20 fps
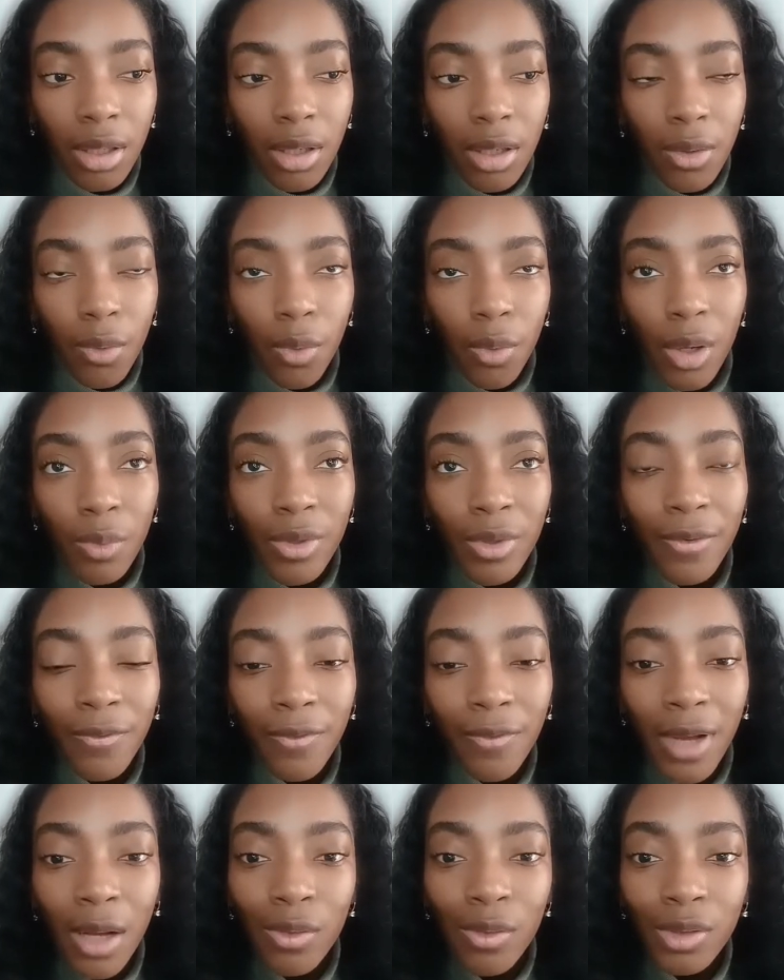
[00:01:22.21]
where we
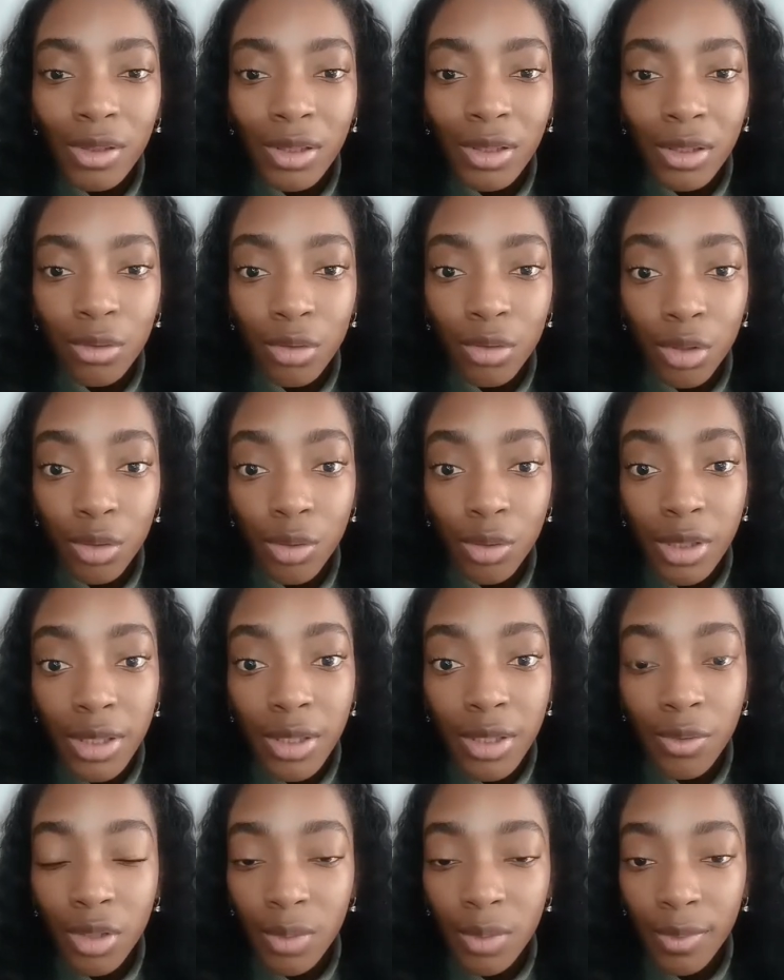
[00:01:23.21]
found a little tree.
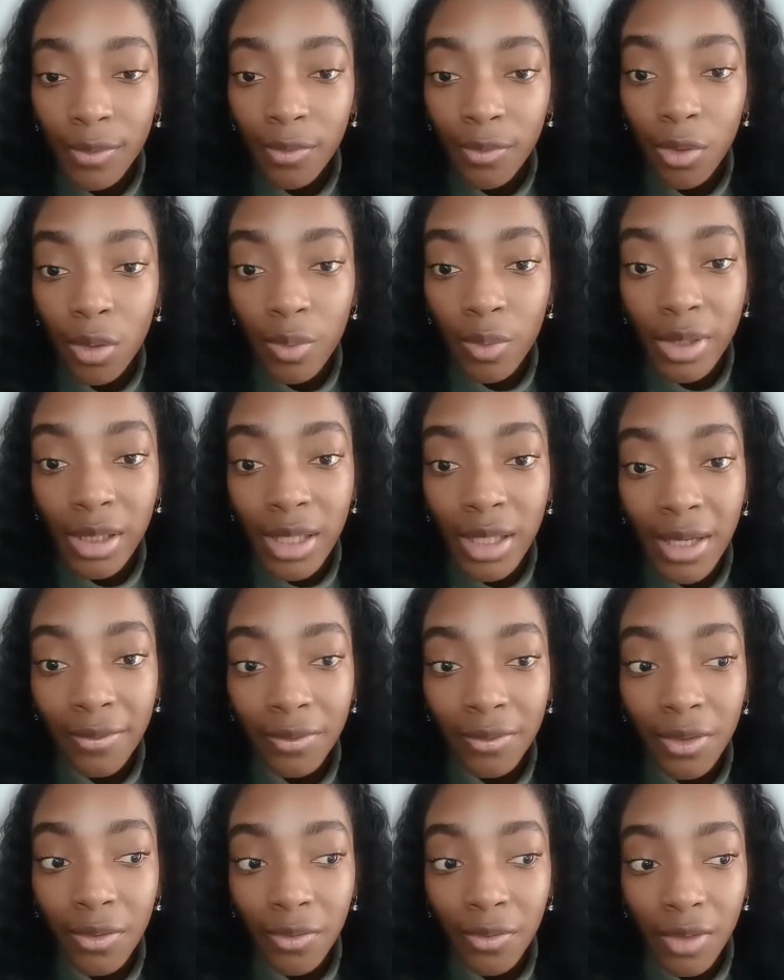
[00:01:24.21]
This was before we left
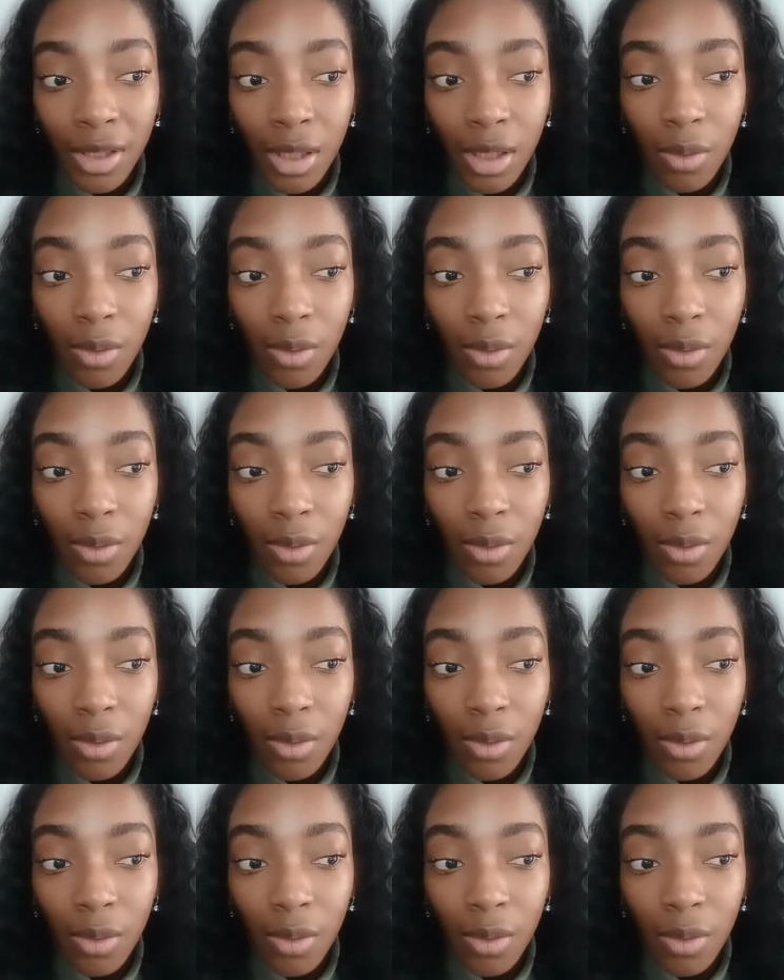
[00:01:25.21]
the villa.